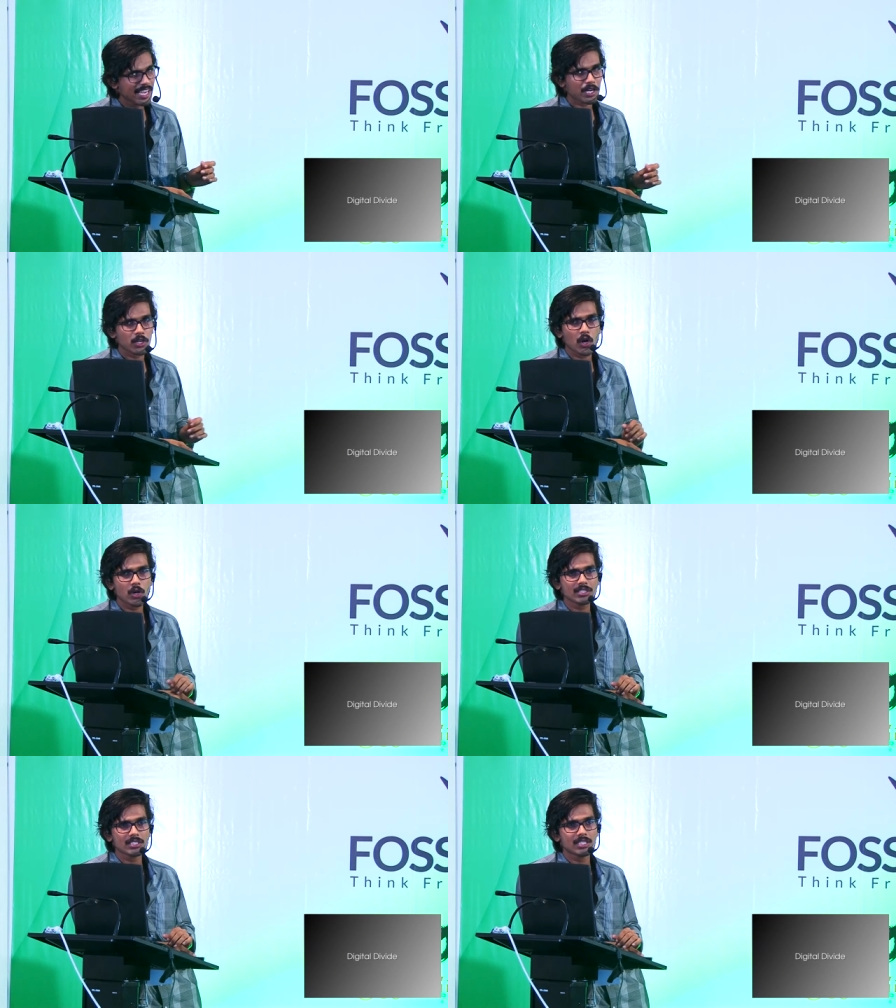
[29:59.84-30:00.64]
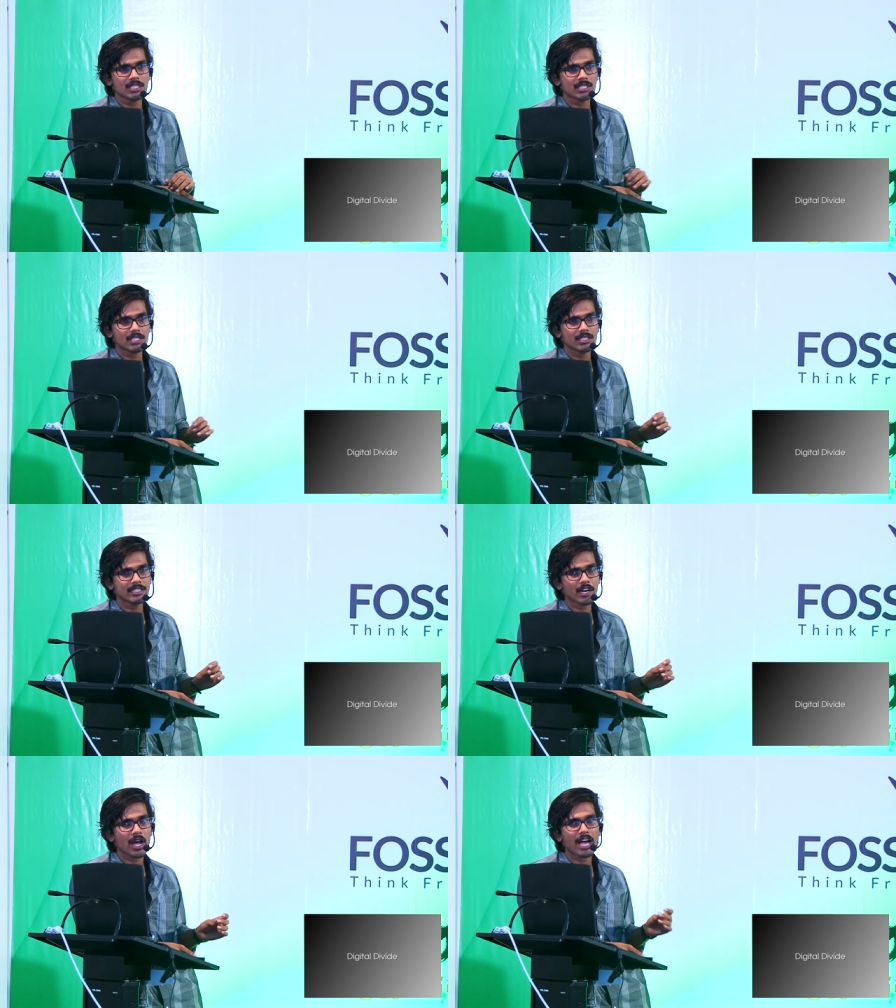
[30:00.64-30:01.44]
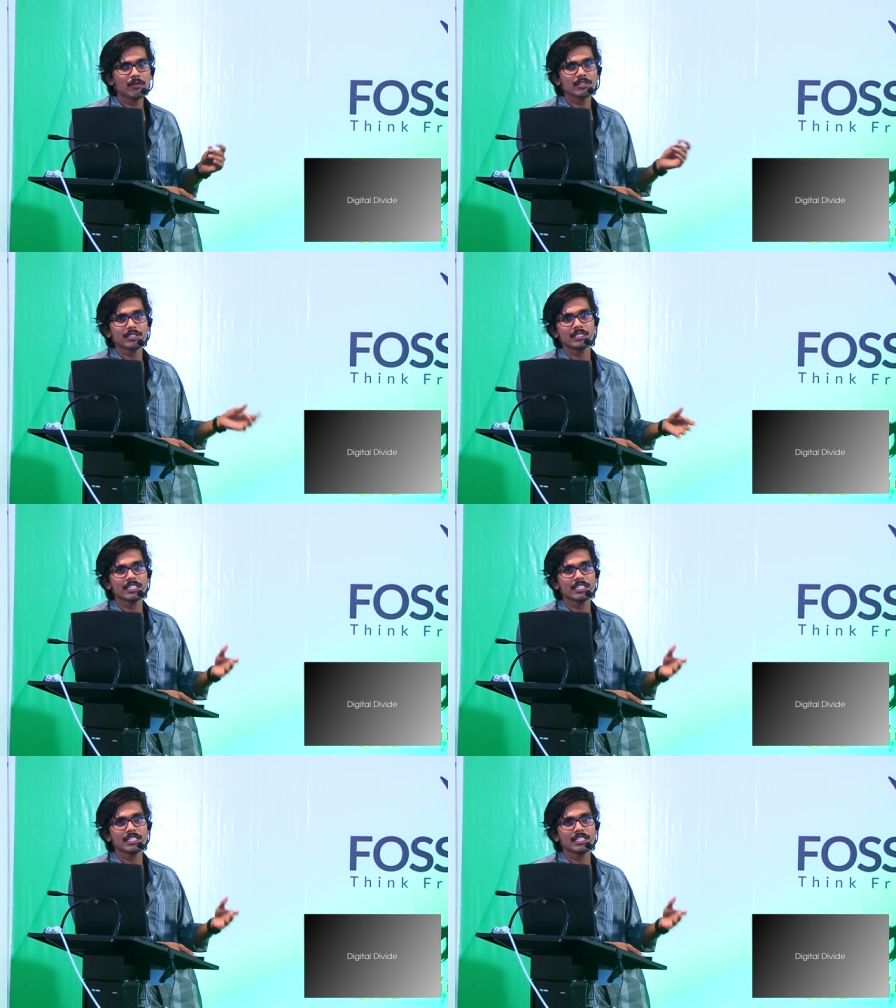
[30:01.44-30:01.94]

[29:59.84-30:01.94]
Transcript: are not, uh, they have